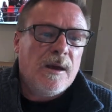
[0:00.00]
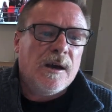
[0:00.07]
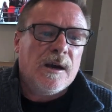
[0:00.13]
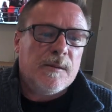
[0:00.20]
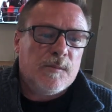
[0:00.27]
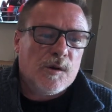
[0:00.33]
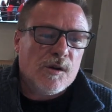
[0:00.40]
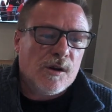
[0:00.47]

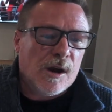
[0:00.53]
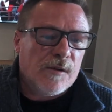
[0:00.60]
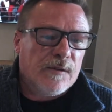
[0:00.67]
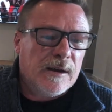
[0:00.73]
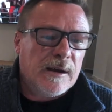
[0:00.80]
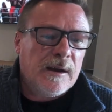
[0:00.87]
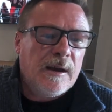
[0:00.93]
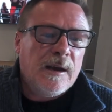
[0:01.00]

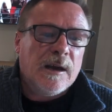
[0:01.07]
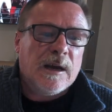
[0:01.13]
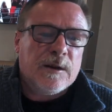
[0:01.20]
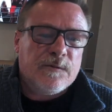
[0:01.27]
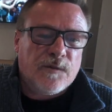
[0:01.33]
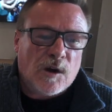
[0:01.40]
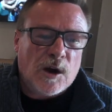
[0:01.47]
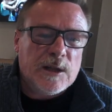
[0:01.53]
Moreover, it
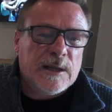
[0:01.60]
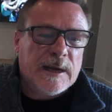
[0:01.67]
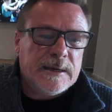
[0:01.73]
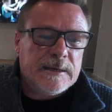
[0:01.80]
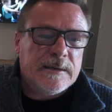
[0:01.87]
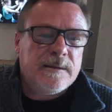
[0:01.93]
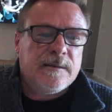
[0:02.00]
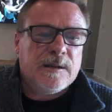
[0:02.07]

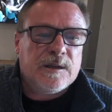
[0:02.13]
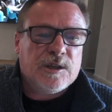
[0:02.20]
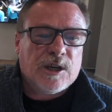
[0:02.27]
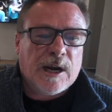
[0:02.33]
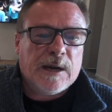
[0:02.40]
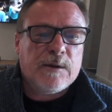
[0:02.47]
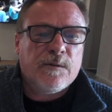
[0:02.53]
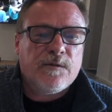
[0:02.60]
violated the
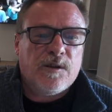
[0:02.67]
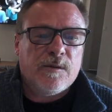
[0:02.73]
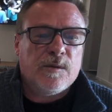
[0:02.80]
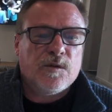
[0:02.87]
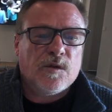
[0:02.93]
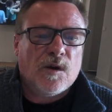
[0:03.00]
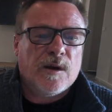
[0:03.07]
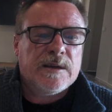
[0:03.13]
Charter of Human
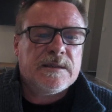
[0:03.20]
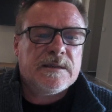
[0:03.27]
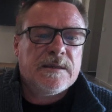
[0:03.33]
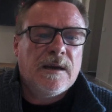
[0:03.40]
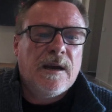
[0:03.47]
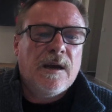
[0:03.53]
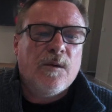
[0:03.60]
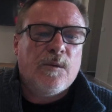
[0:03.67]
Rights,
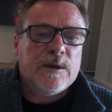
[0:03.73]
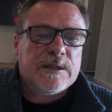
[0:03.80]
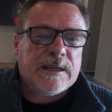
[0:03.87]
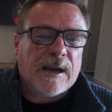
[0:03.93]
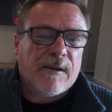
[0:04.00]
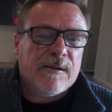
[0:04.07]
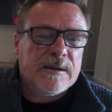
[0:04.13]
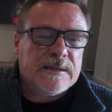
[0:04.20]
which
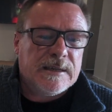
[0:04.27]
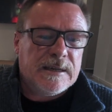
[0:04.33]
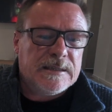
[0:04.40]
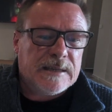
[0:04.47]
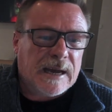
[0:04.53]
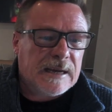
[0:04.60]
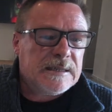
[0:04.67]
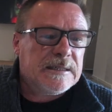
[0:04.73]
guarantees
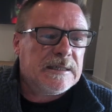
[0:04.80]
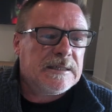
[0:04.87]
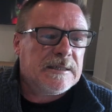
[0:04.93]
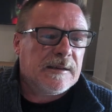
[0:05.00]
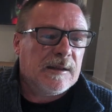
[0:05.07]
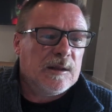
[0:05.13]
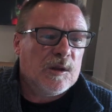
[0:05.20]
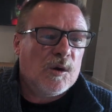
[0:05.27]
access to
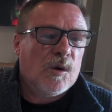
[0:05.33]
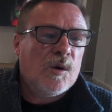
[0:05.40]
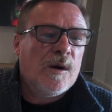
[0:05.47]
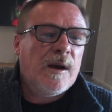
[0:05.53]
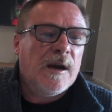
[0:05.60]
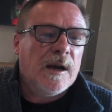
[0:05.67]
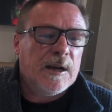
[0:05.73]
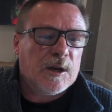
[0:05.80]
the law
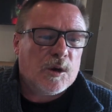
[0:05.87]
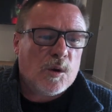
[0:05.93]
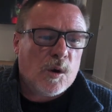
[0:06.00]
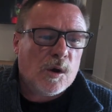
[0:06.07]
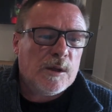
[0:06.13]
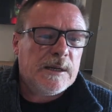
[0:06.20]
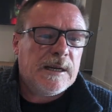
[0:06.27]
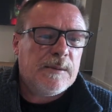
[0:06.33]
and
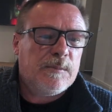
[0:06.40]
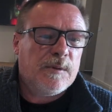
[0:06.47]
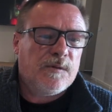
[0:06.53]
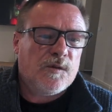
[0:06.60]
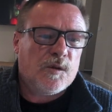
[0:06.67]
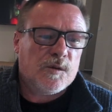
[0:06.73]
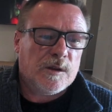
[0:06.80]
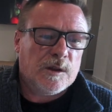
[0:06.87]
equality
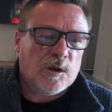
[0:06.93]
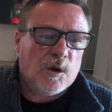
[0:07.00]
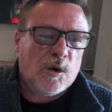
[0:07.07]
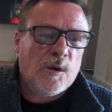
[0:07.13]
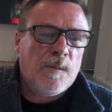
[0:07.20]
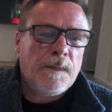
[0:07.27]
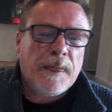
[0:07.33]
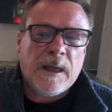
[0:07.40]
before the
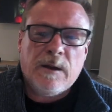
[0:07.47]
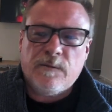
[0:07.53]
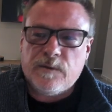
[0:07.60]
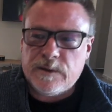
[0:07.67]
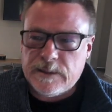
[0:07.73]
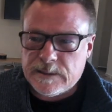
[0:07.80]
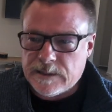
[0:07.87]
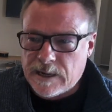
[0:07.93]
law for
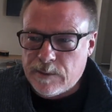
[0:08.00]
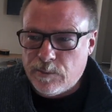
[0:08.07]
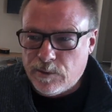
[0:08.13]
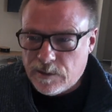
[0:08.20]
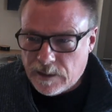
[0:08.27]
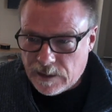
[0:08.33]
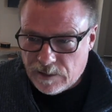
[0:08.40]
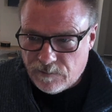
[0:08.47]

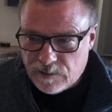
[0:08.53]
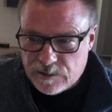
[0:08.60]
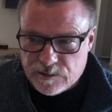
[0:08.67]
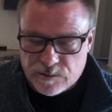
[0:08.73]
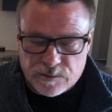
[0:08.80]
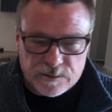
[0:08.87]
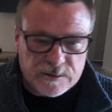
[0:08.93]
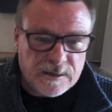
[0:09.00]
disabled
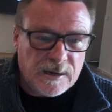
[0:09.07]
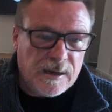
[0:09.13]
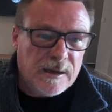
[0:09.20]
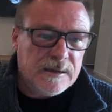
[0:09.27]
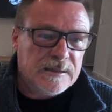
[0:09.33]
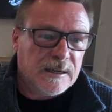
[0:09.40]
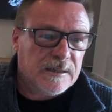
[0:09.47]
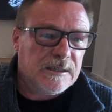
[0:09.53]
individuals
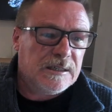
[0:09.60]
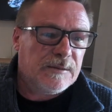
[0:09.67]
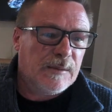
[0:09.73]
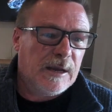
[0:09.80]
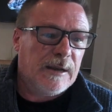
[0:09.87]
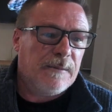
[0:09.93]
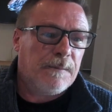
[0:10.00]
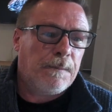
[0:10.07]
such as
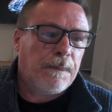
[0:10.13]
me.